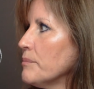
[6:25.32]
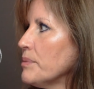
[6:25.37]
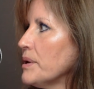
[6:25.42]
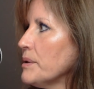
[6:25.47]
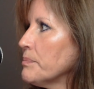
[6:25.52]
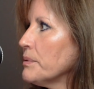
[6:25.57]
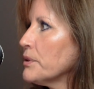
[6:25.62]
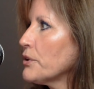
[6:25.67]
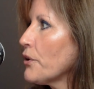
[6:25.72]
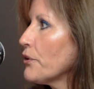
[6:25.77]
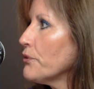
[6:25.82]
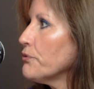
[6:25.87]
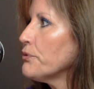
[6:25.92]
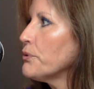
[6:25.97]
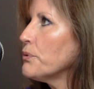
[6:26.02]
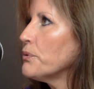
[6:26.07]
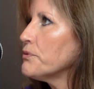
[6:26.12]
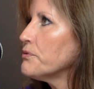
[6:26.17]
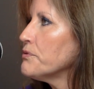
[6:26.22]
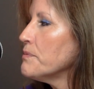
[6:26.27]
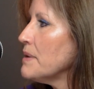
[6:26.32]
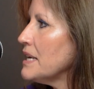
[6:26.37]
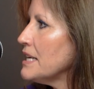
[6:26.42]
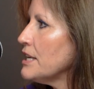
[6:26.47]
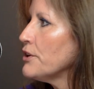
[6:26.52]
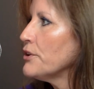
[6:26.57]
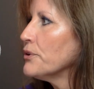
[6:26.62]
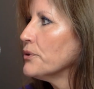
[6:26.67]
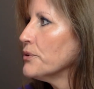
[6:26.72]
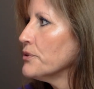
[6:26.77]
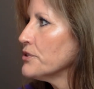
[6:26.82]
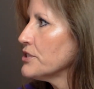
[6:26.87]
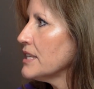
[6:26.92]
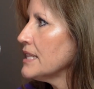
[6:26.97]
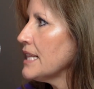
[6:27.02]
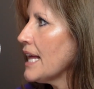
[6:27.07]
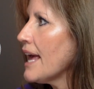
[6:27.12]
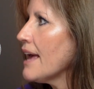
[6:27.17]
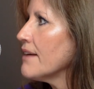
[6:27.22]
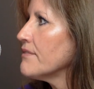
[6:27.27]
People go for many years and
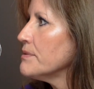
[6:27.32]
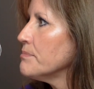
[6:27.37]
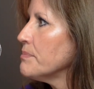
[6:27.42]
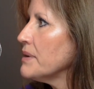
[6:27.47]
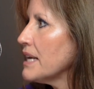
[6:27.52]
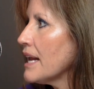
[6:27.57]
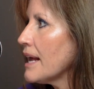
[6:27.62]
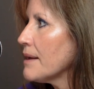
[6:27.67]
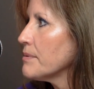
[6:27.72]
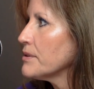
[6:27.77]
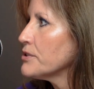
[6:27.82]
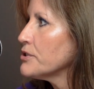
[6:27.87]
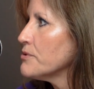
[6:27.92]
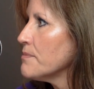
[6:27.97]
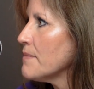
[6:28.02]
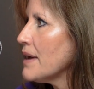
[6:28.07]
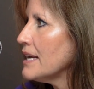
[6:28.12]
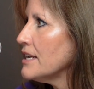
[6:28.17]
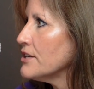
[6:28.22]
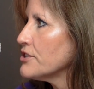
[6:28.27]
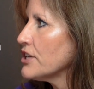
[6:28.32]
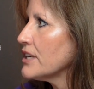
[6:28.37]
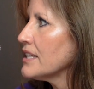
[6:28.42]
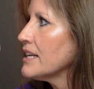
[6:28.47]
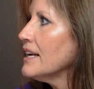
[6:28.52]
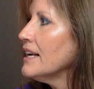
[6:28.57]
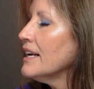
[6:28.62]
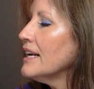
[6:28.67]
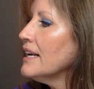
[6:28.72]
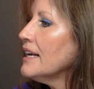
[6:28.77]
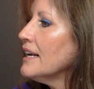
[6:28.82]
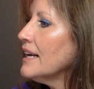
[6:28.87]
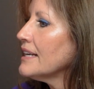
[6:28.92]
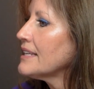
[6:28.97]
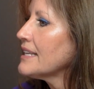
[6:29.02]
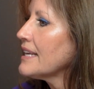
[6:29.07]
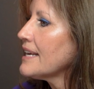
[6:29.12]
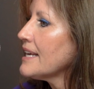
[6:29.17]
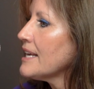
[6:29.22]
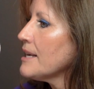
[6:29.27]
they haven't been able to manage it.
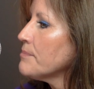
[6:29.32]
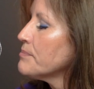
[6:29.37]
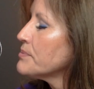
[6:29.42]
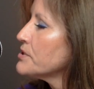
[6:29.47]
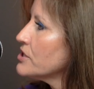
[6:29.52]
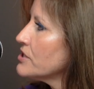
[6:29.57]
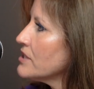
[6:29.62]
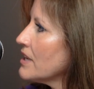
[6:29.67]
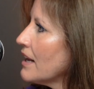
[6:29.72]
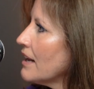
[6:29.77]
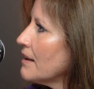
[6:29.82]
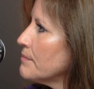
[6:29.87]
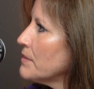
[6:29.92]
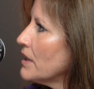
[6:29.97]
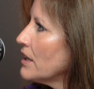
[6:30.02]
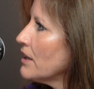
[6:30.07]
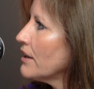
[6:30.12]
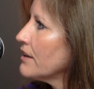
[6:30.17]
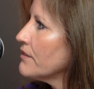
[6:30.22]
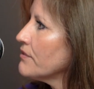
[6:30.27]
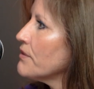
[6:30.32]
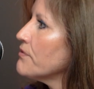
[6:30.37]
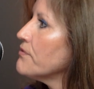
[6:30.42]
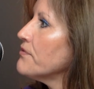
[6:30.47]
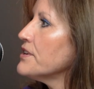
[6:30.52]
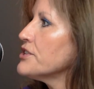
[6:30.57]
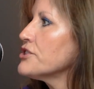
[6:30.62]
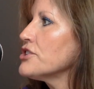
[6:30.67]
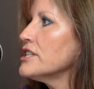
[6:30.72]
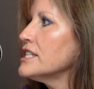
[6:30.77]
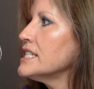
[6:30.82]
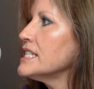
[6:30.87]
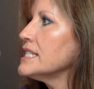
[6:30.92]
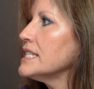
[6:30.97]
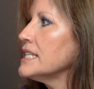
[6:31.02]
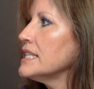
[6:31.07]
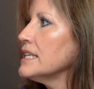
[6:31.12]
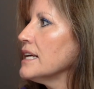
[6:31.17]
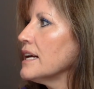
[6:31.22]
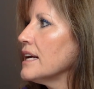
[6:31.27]
It keeps a lot of
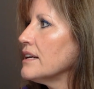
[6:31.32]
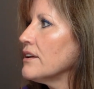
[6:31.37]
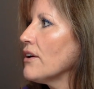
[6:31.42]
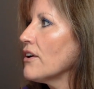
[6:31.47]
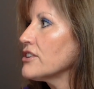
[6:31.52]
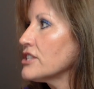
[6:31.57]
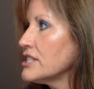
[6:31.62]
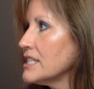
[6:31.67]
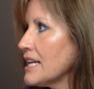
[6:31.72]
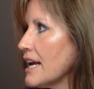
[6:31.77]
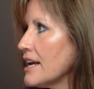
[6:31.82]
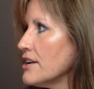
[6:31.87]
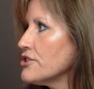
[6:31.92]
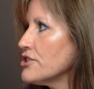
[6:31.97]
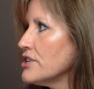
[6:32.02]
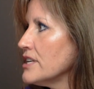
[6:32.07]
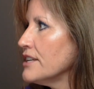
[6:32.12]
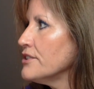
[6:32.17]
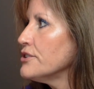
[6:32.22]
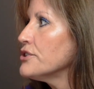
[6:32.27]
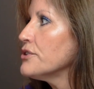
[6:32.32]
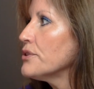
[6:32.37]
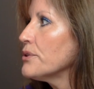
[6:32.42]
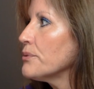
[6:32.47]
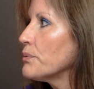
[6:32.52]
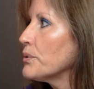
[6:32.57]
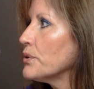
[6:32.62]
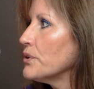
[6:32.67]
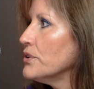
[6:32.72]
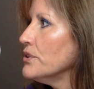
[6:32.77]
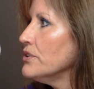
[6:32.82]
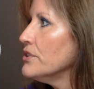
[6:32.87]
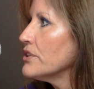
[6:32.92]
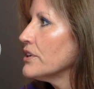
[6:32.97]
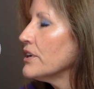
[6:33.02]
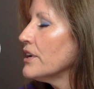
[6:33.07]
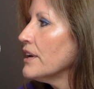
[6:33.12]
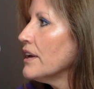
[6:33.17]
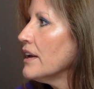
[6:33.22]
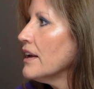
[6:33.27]
efficiency and oxidation into the wound,
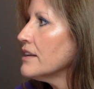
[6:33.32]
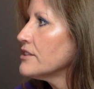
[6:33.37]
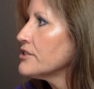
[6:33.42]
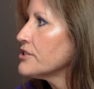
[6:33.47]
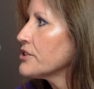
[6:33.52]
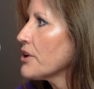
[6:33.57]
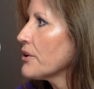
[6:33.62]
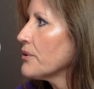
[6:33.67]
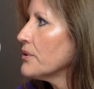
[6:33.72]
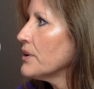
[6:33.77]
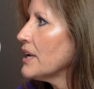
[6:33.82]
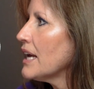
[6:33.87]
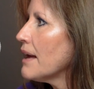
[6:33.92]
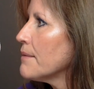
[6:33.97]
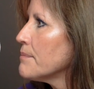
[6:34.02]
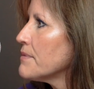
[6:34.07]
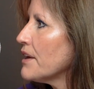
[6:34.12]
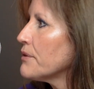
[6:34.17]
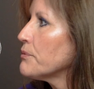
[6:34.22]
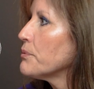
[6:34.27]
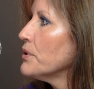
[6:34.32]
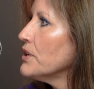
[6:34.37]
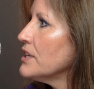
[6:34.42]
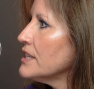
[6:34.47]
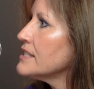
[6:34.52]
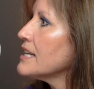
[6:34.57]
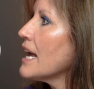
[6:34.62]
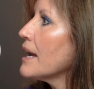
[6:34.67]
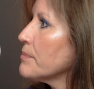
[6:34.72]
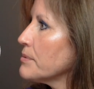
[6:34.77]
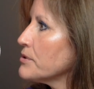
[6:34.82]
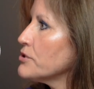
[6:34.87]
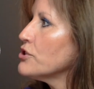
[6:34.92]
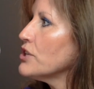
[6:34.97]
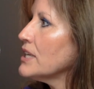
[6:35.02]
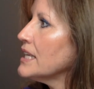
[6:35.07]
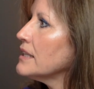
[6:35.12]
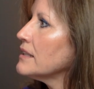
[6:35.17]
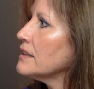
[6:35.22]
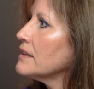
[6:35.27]
so that wound is able to
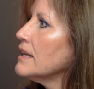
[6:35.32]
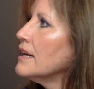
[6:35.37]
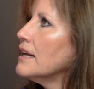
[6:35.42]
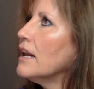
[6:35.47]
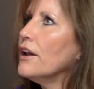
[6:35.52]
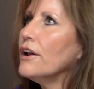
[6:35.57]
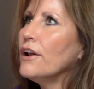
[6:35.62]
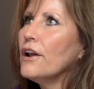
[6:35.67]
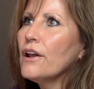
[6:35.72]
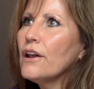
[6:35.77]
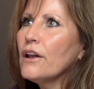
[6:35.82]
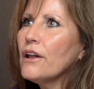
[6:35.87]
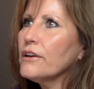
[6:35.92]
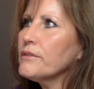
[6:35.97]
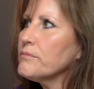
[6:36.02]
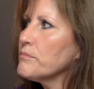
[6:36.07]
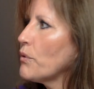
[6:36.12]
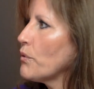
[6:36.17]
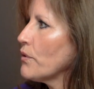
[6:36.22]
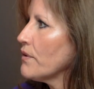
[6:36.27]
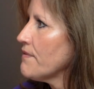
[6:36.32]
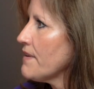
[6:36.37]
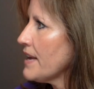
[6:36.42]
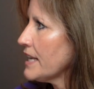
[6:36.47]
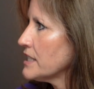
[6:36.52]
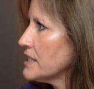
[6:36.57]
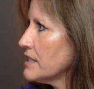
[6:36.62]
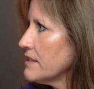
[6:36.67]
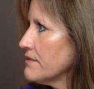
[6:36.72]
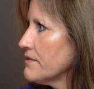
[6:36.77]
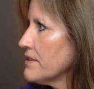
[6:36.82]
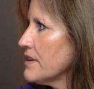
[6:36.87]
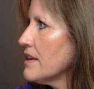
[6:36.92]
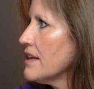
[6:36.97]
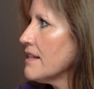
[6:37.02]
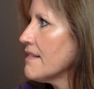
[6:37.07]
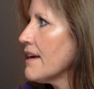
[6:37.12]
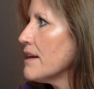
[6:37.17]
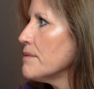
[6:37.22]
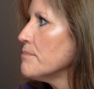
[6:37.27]
heal a lot more effective
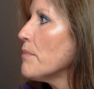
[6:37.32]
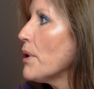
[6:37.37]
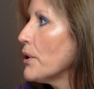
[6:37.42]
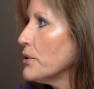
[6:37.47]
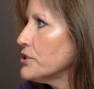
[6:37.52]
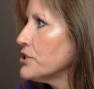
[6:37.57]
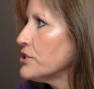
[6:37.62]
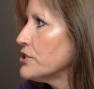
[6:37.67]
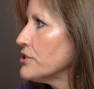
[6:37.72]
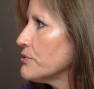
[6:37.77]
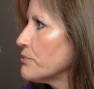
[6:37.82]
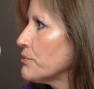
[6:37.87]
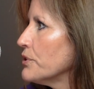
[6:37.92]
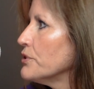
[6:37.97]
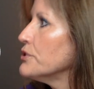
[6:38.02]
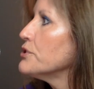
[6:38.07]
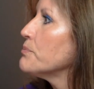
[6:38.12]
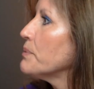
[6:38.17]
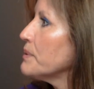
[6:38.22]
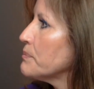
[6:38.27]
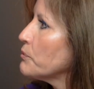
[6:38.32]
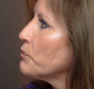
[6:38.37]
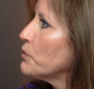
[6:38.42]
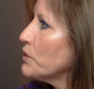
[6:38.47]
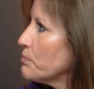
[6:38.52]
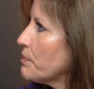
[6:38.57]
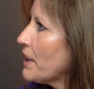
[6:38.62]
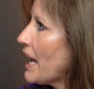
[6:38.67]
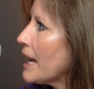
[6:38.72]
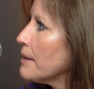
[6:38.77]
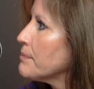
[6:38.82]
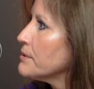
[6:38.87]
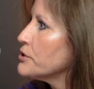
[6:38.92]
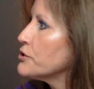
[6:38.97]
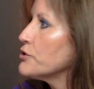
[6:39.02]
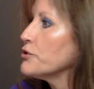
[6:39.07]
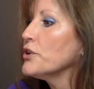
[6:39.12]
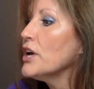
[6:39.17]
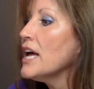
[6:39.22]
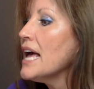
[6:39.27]
than most wounds would be able
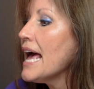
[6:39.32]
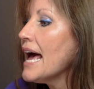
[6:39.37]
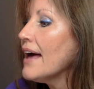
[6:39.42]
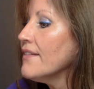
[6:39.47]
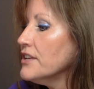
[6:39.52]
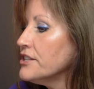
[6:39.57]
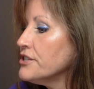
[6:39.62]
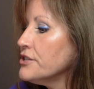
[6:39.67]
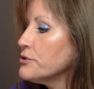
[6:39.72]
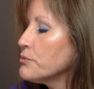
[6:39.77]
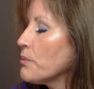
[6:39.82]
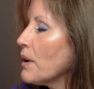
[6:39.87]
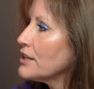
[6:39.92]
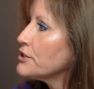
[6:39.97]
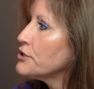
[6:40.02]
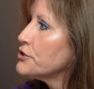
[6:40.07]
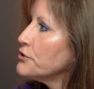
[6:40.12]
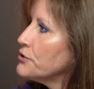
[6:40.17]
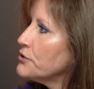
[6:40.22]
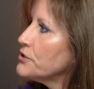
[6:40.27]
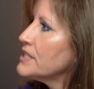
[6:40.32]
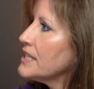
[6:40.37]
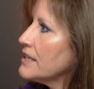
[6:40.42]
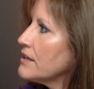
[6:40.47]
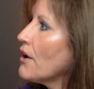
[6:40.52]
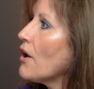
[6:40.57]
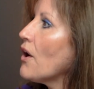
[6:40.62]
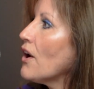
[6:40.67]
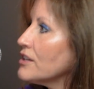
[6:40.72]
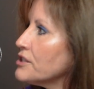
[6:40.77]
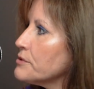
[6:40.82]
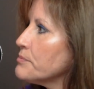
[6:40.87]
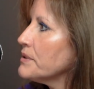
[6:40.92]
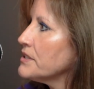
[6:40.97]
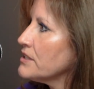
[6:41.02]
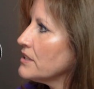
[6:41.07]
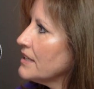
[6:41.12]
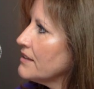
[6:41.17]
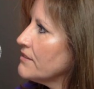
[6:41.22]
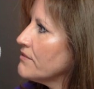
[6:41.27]
to. And this is why it's used in a
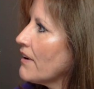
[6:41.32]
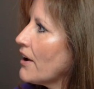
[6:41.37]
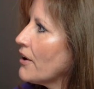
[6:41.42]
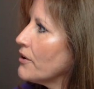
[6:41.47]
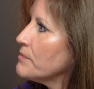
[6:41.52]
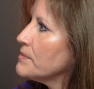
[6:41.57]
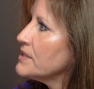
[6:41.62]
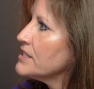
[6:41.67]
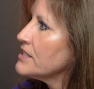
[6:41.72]
hospital environment.